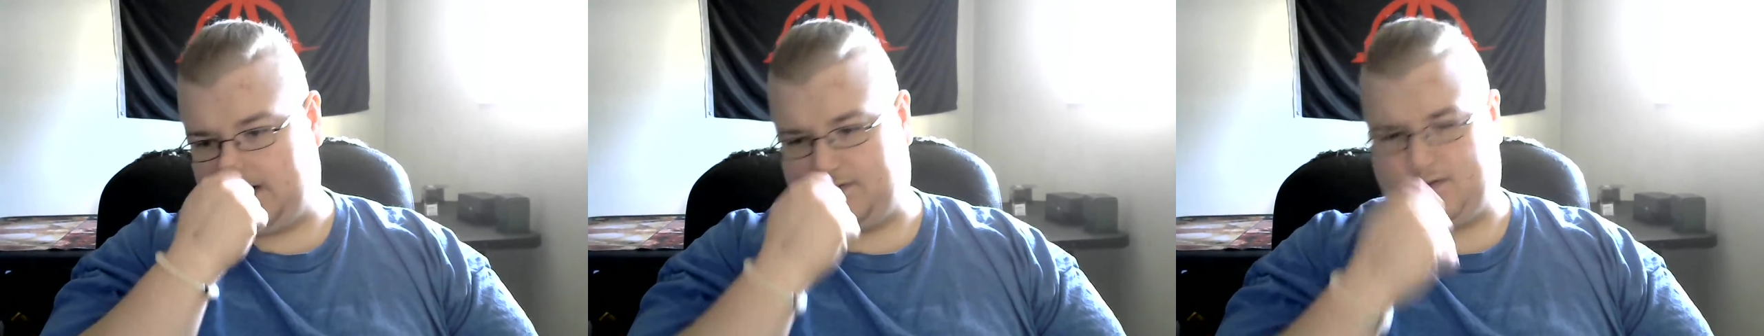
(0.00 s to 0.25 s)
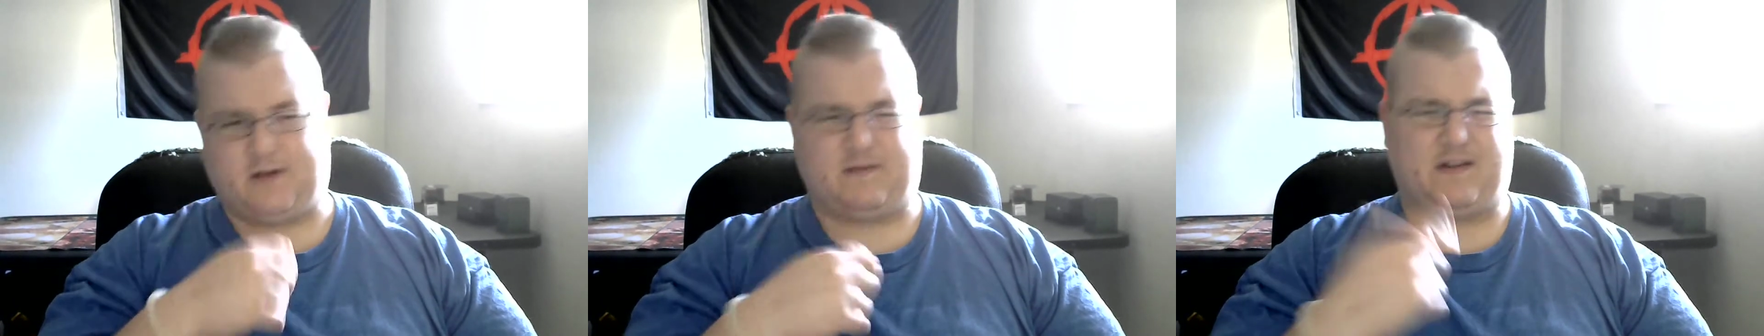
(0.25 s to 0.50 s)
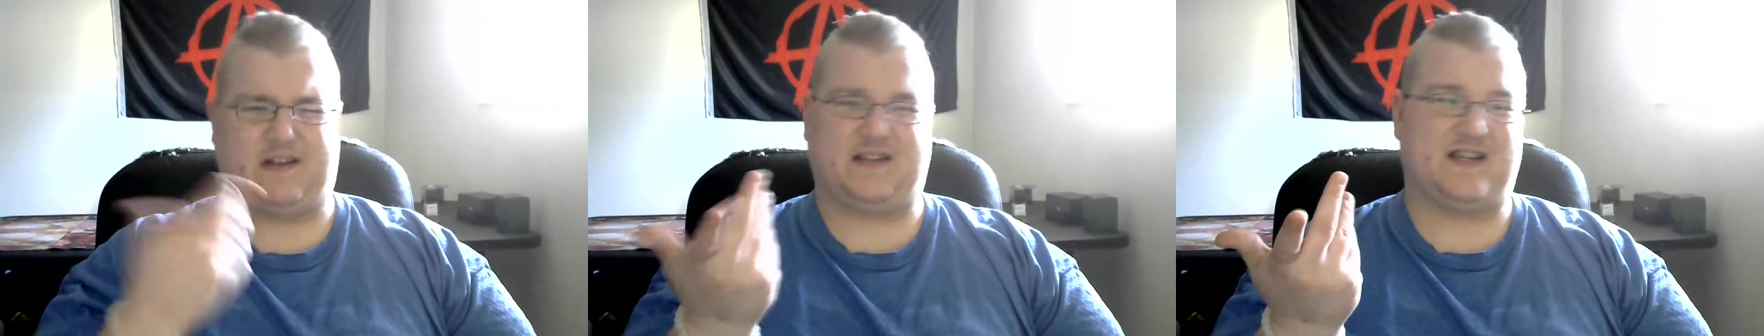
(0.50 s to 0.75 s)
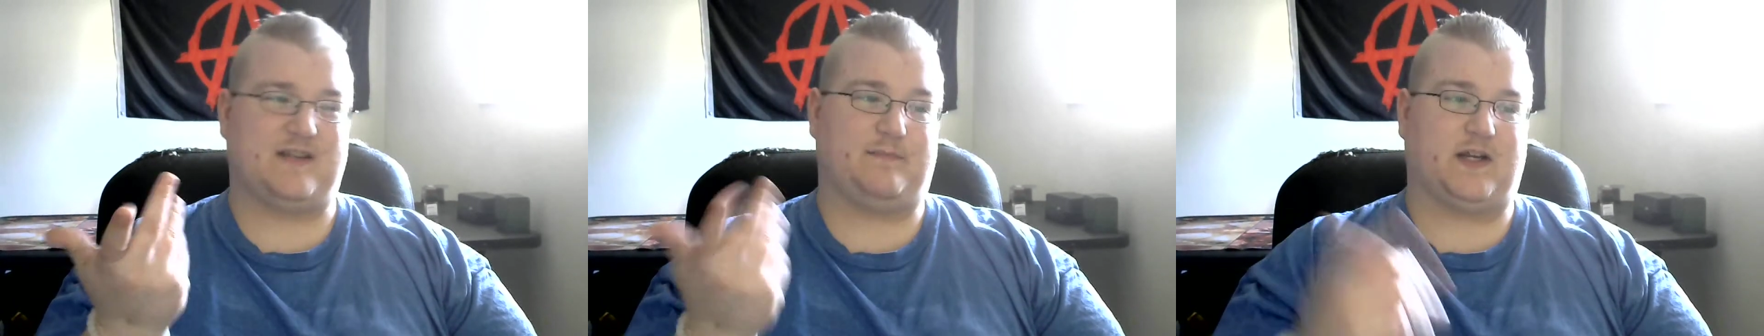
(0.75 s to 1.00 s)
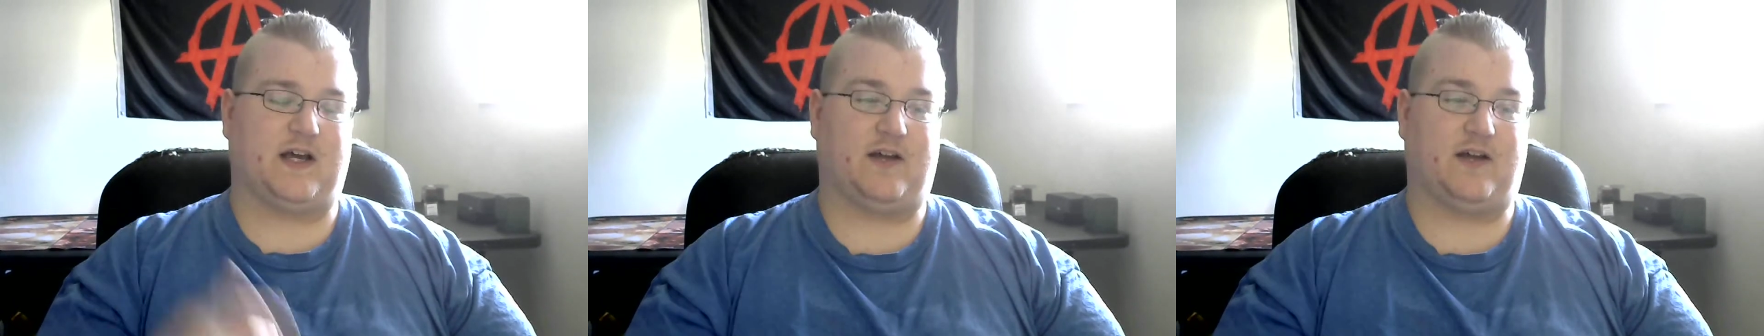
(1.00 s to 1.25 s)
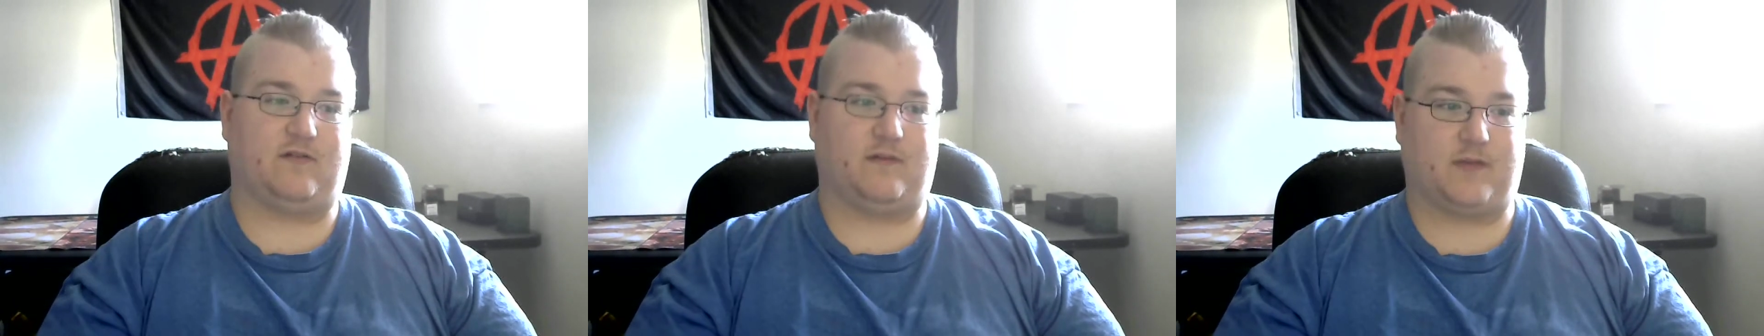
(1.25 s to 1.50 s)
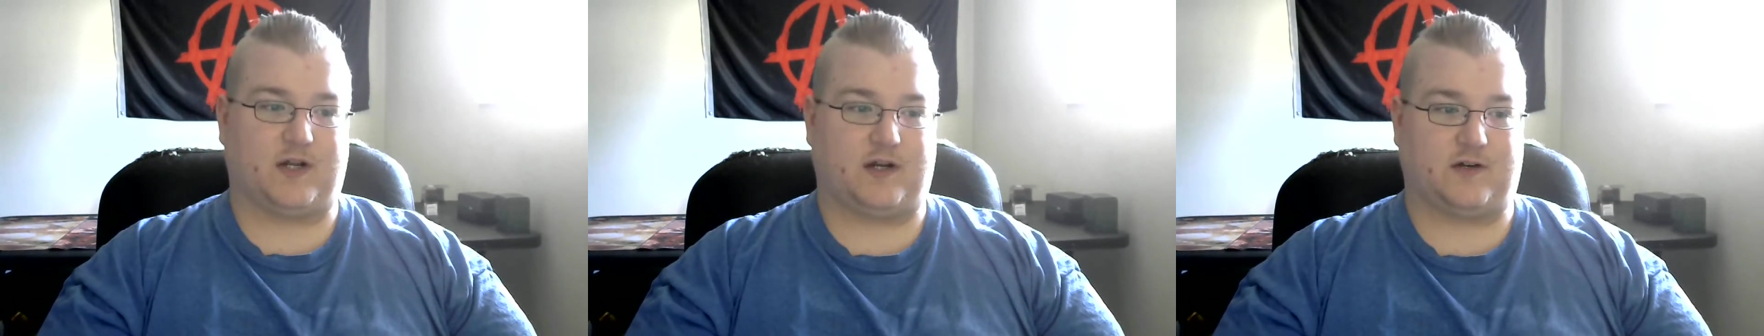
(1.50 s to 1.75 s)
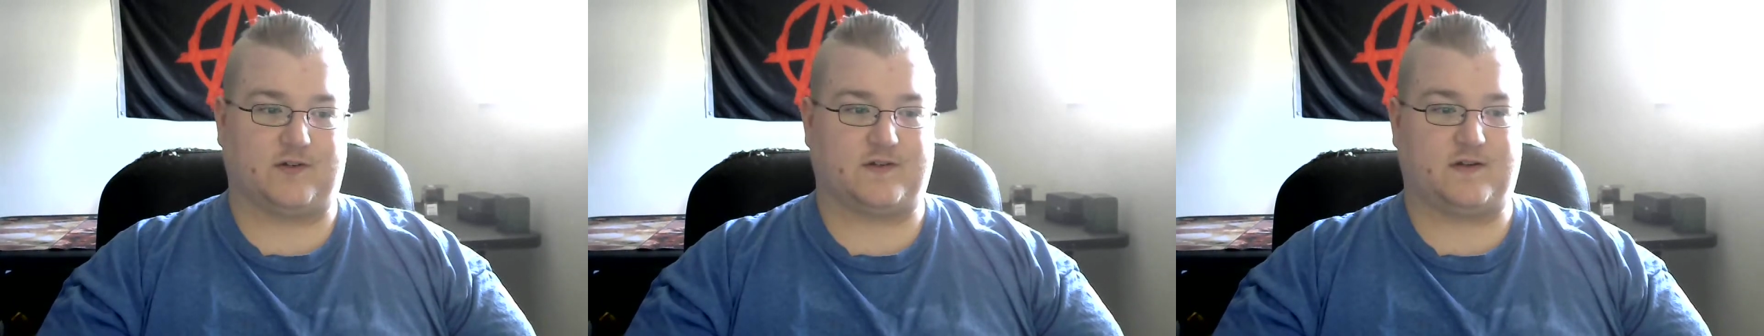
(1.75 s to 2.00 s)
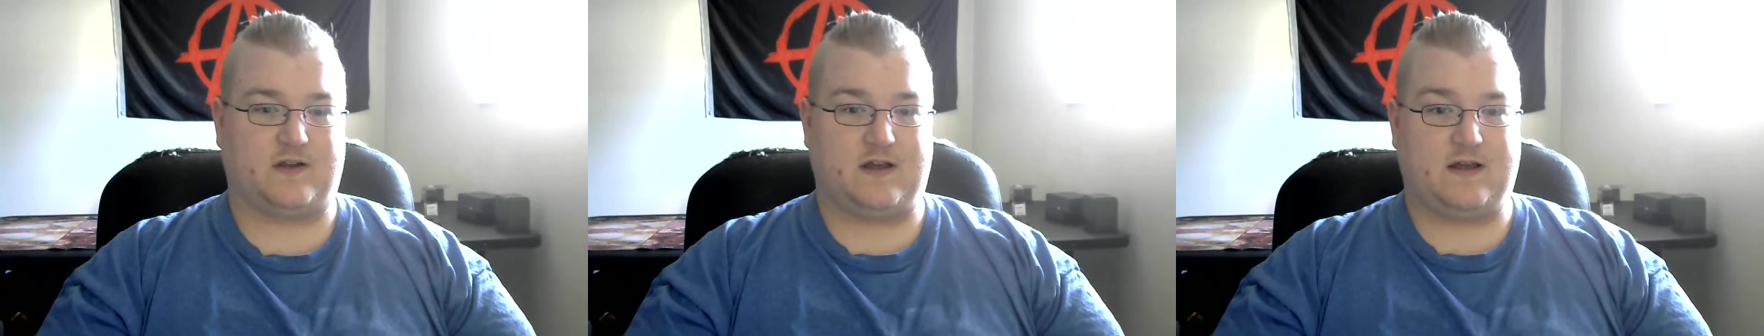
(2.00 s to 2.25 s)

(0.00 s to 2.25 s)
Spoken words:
Well, not deep dive, I'm kind of just